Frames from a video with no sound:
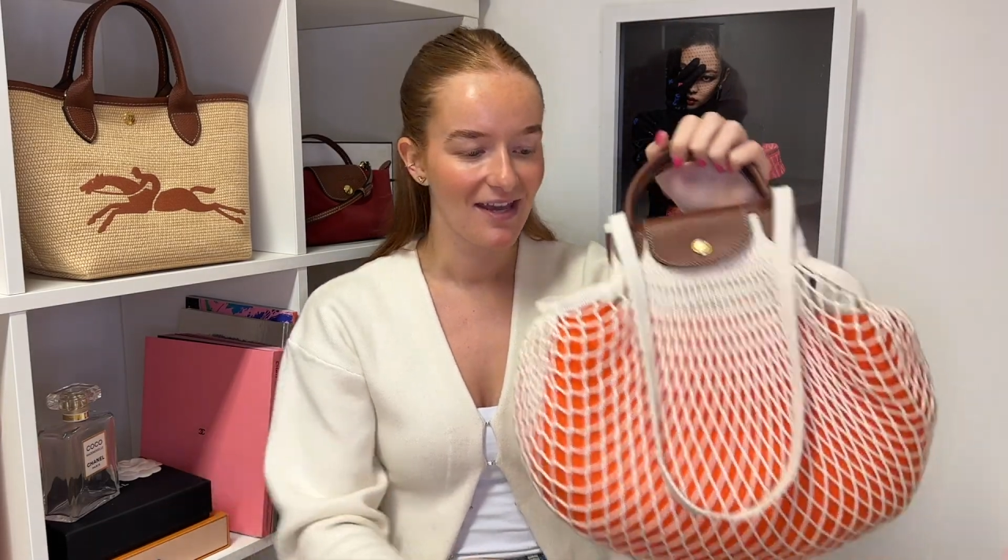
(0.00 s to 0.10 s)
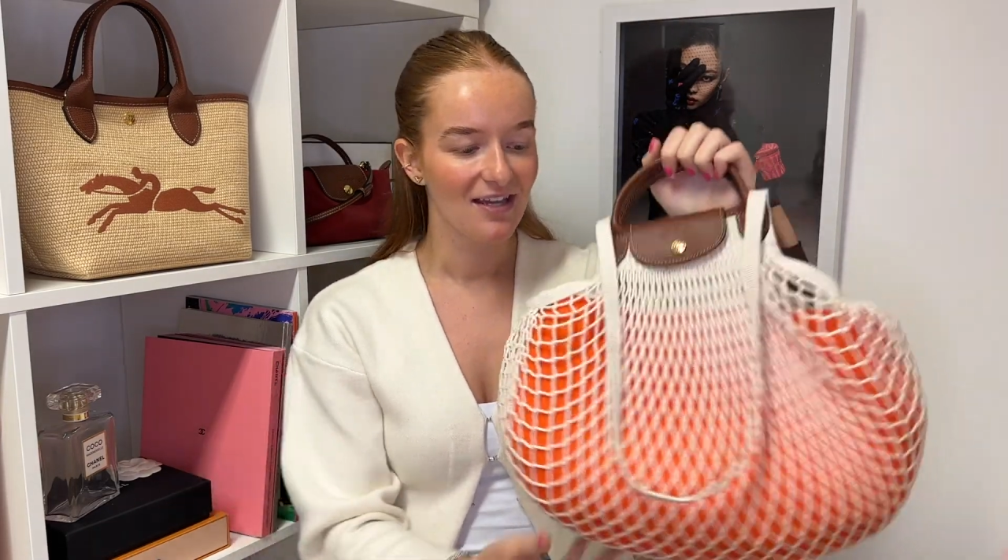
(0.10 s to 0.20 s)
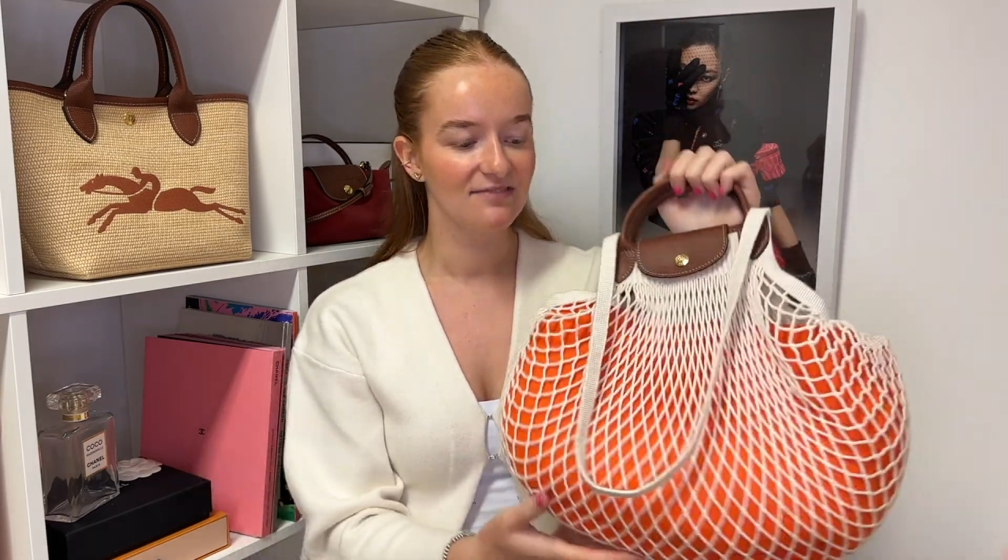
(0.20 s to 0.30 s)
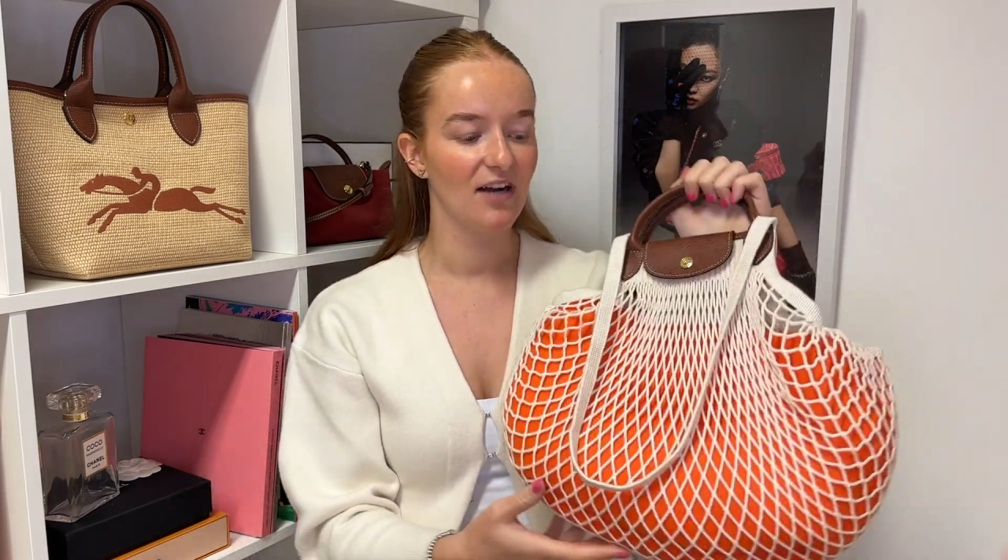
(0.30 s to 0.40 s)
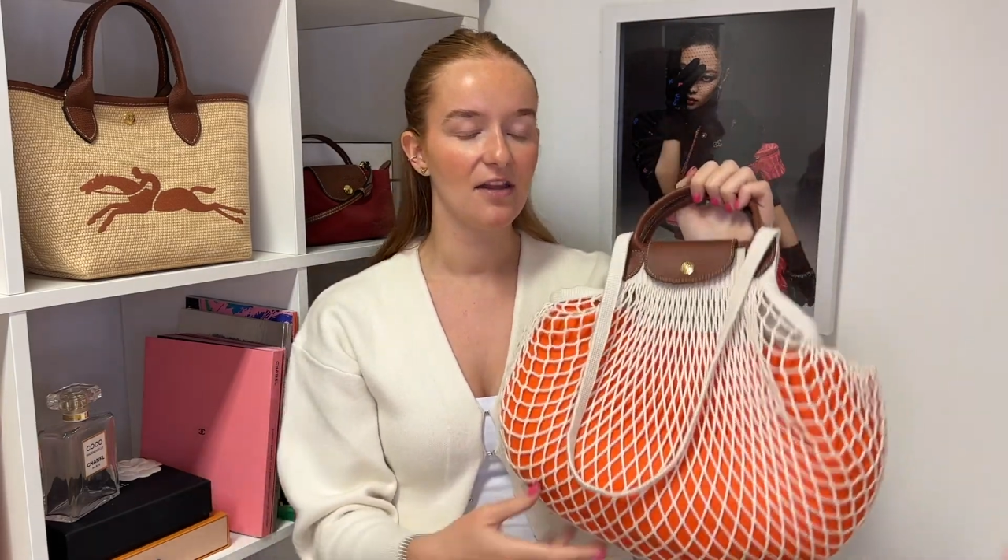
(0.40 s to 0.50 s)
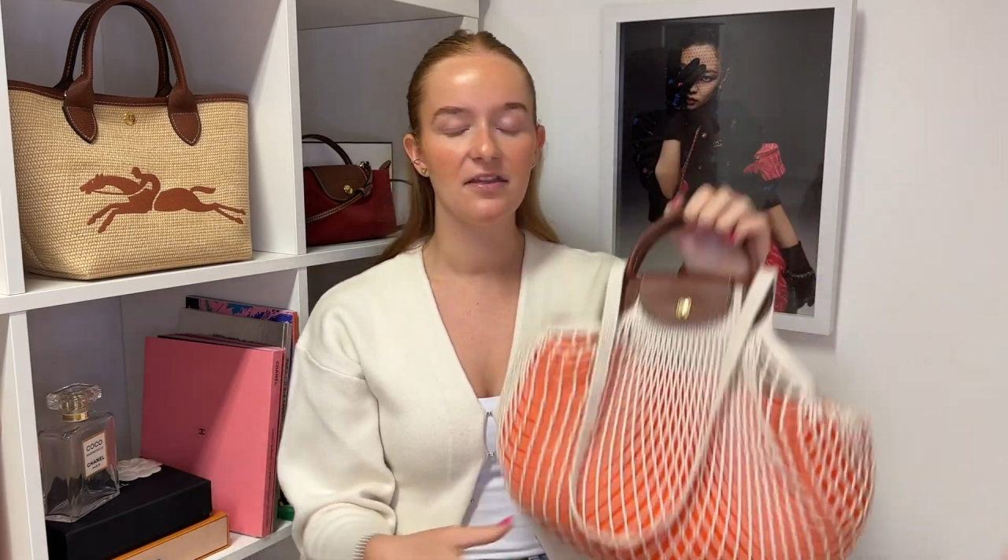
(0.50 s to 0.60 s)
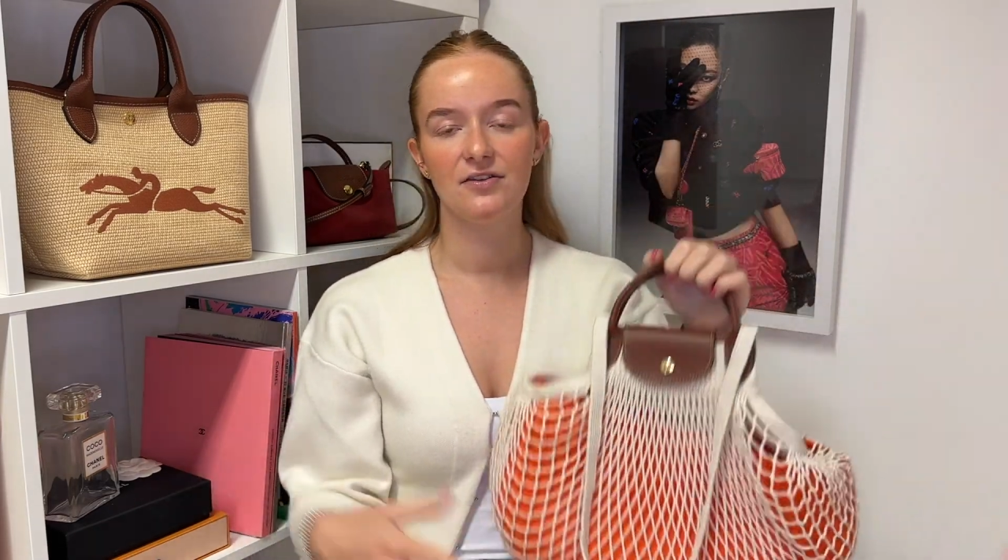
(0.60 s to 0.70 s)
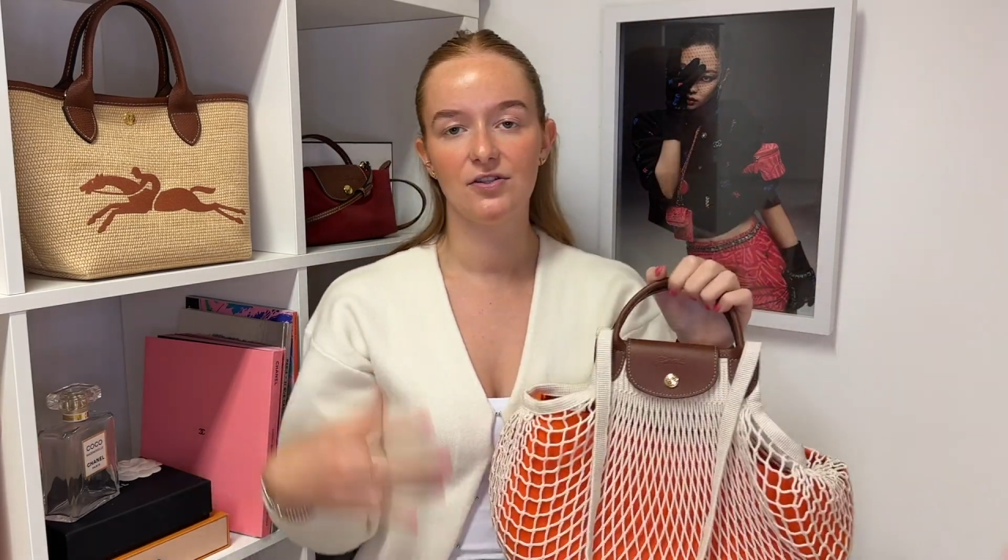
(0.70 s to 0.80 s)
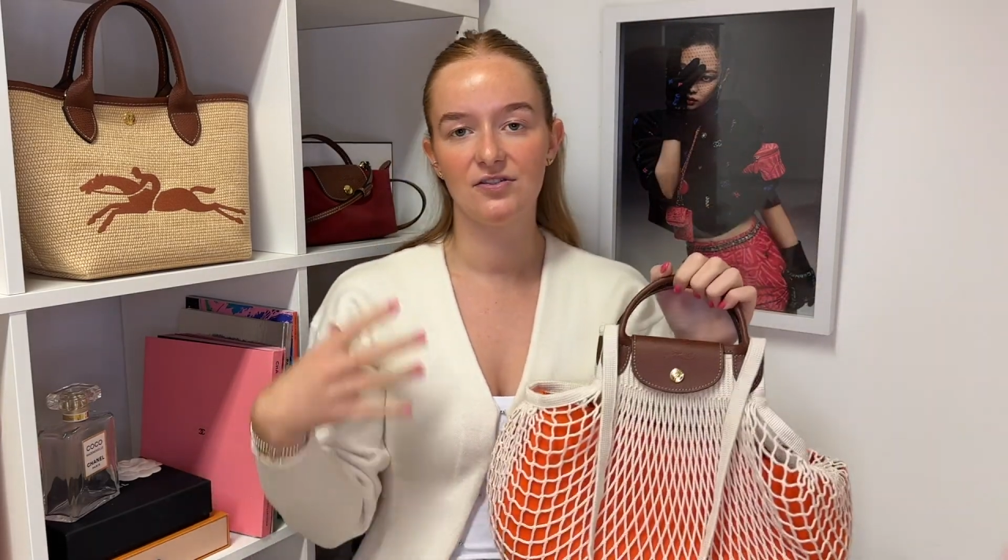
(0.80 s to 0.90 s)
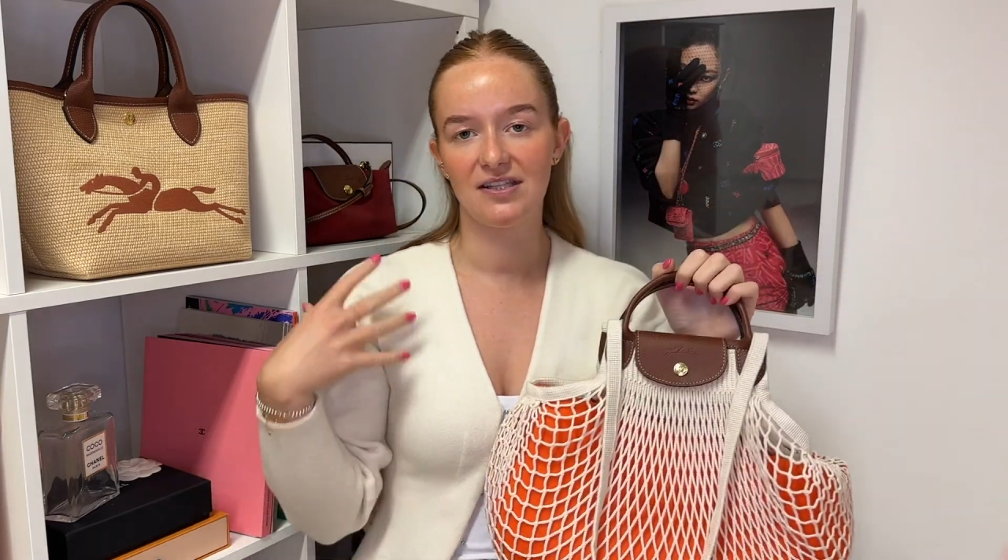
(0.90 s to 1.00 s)
rather than
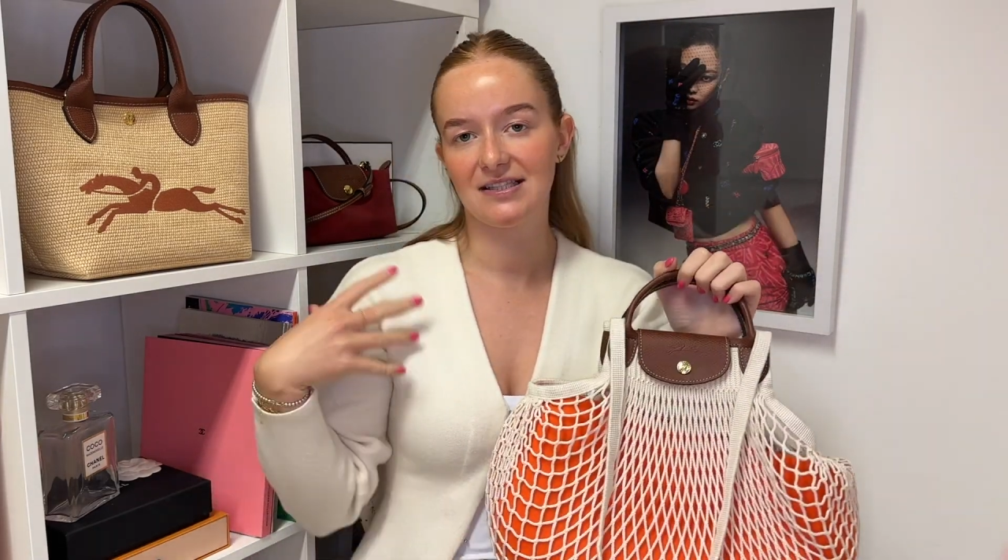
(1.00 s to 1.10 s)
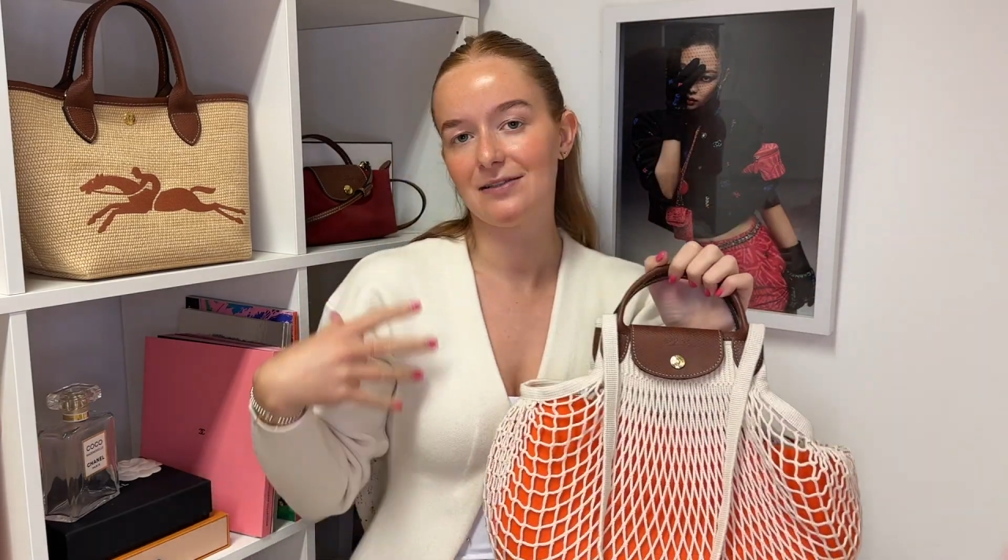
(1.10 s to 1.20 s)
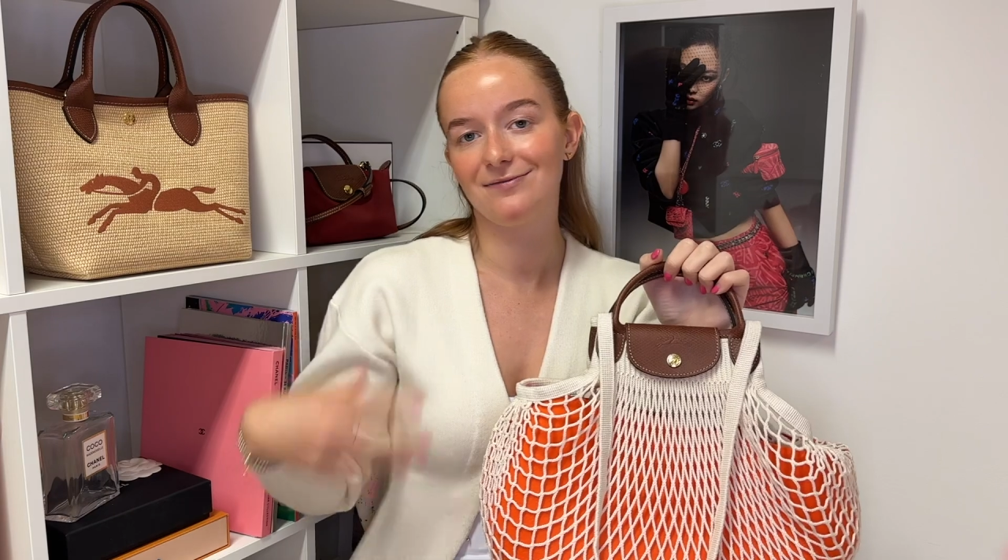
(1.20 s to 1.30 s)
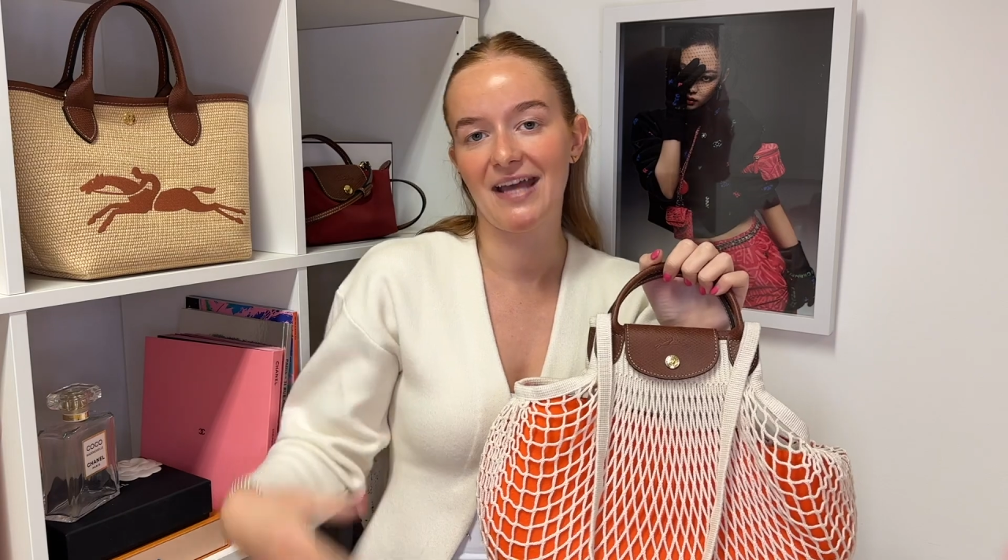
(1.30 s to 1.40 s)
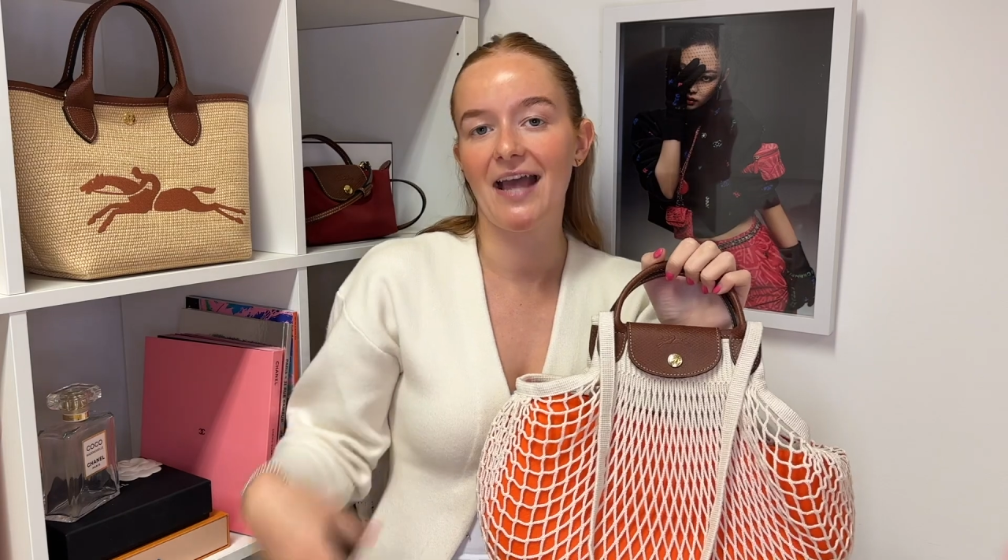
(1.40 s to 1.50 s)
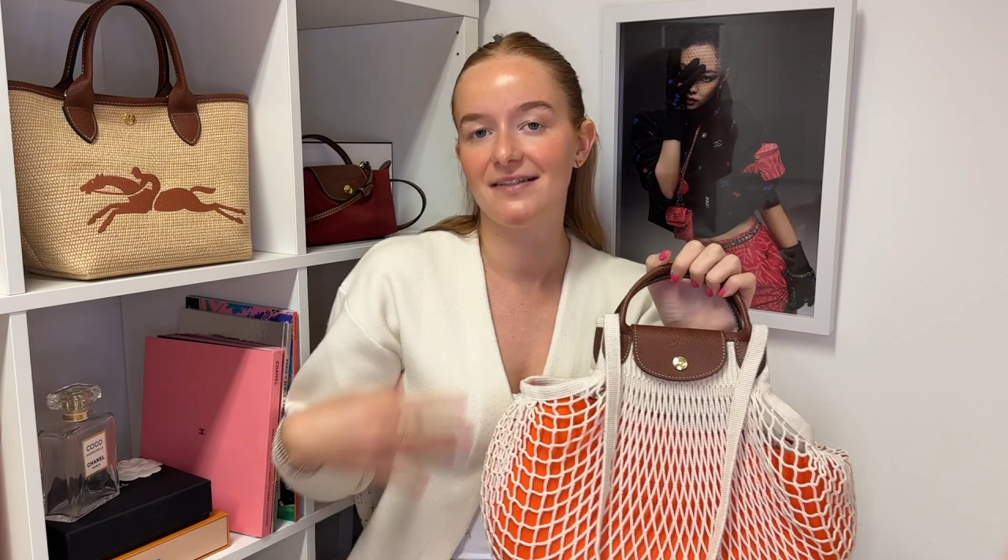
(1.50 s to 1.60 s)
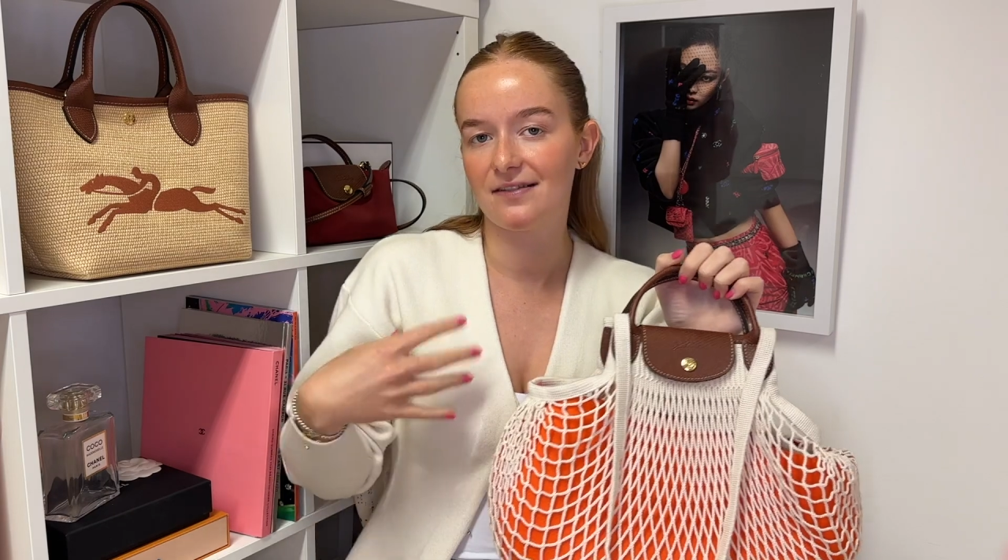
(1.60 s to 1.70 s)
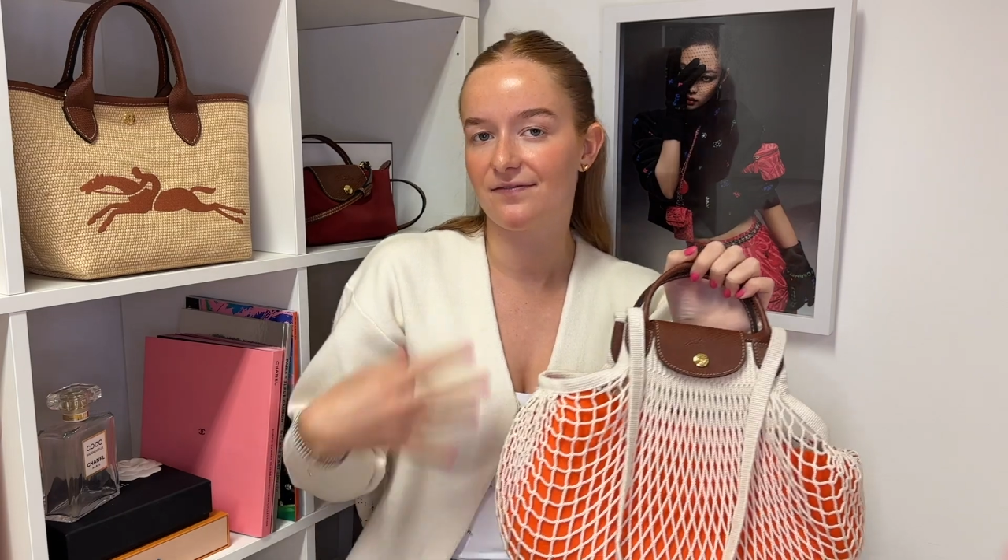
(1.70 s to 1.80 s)
just this little net